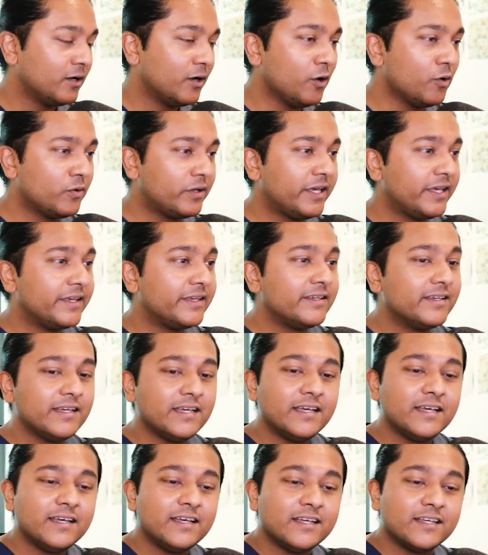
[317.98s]
Okay,
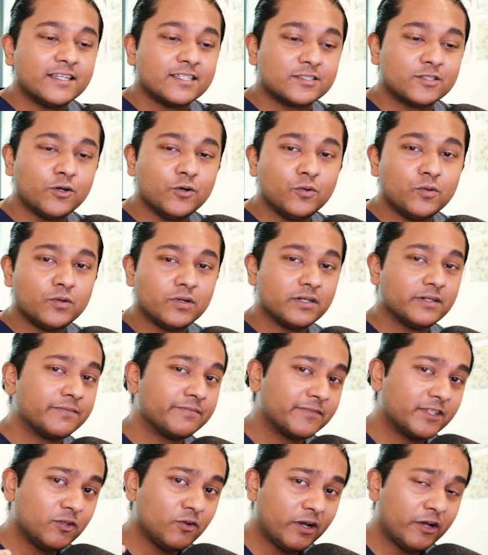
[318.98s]
so
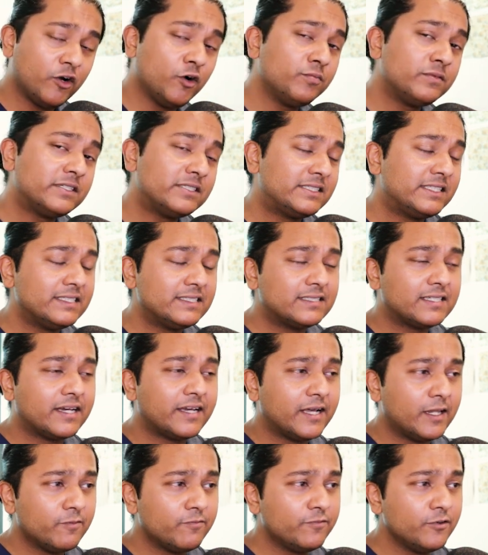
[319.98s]
I hope these things are
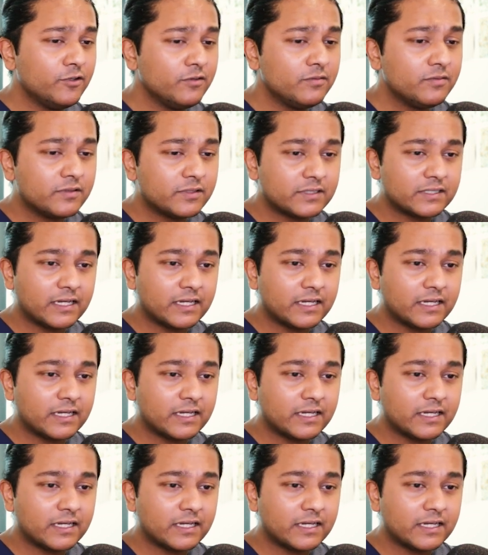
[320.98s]
helpful.